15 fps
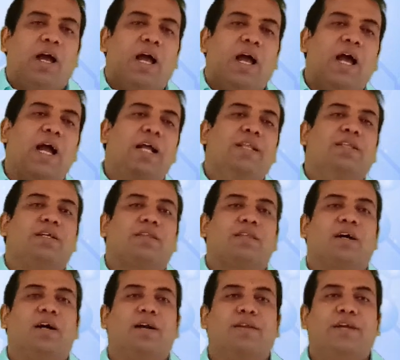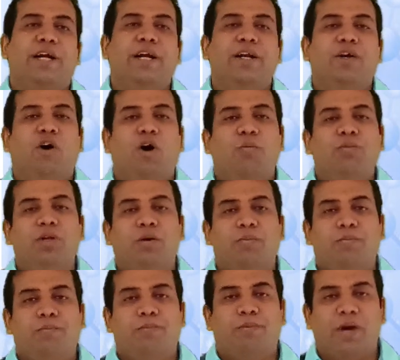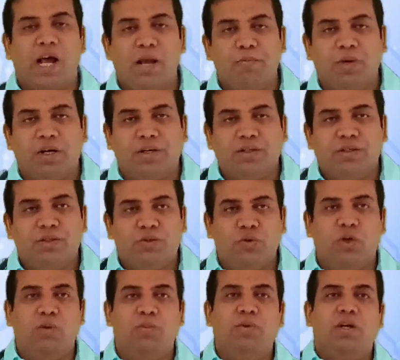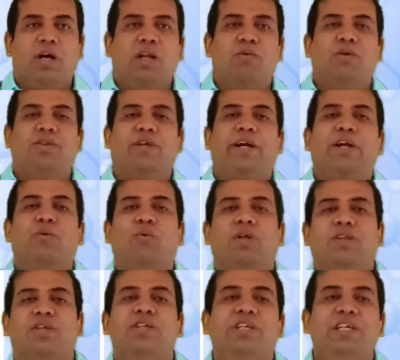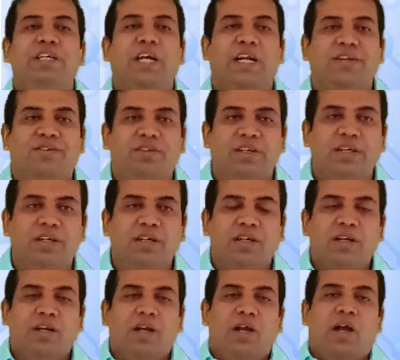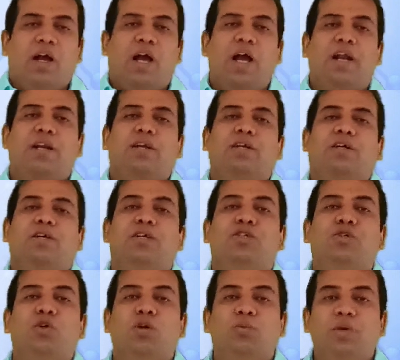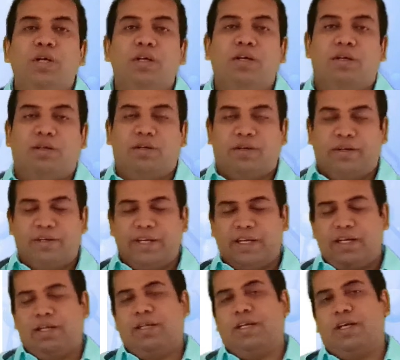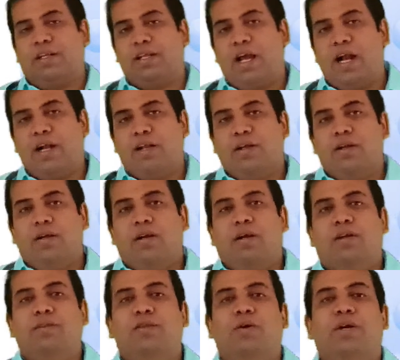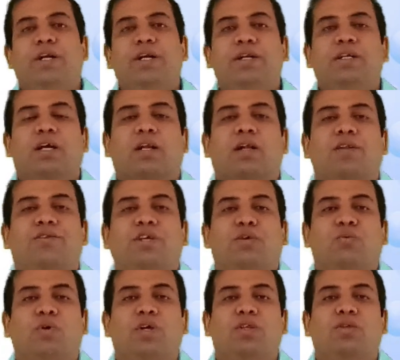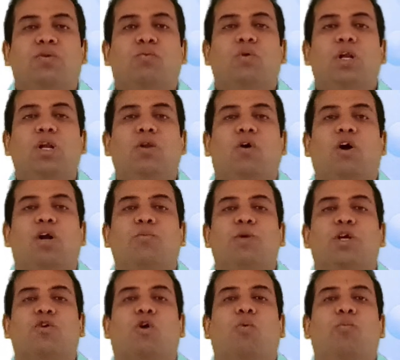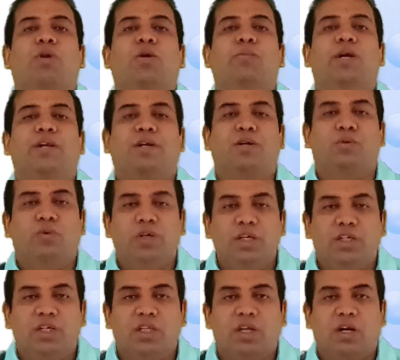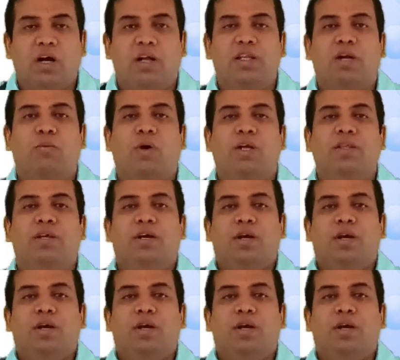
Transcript: And the third end of the primer should be always end with G and C. And it should be taken care that the internal sequence will not be complementary to each other. Otherwise,